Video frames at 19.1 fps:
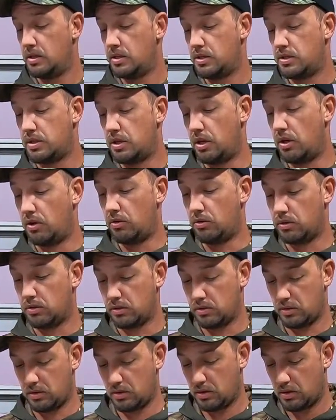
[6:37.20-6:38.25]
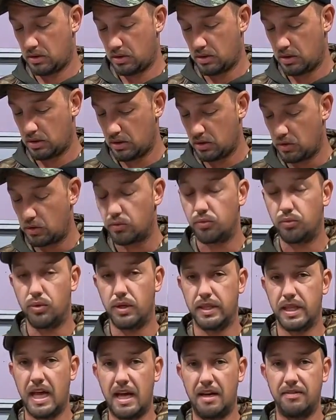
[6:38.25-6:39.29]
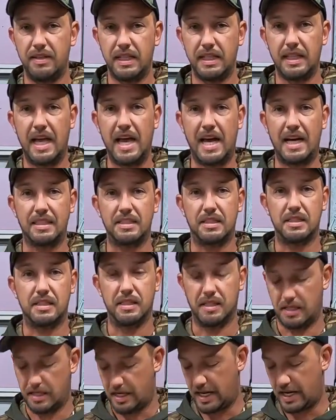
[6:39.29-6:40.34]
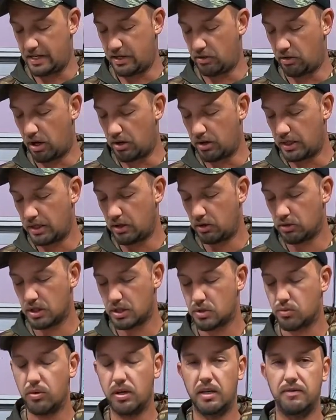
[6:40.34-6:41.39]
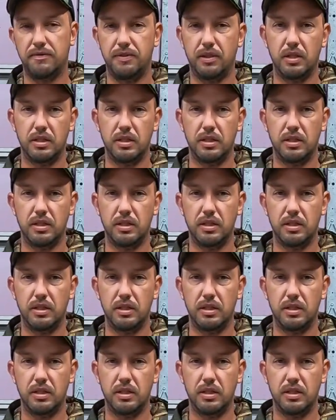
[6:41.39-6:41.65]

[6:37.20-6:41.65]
So with having that, and you already know the square